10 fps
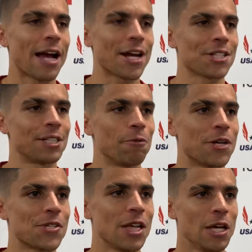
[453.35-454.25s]
actually
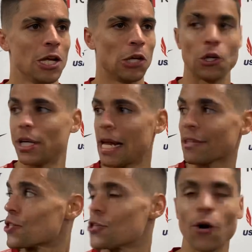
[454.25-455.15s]
was looking at
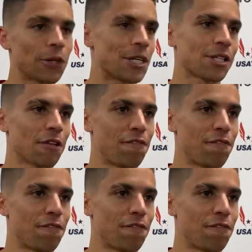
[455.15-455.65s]
the start list on the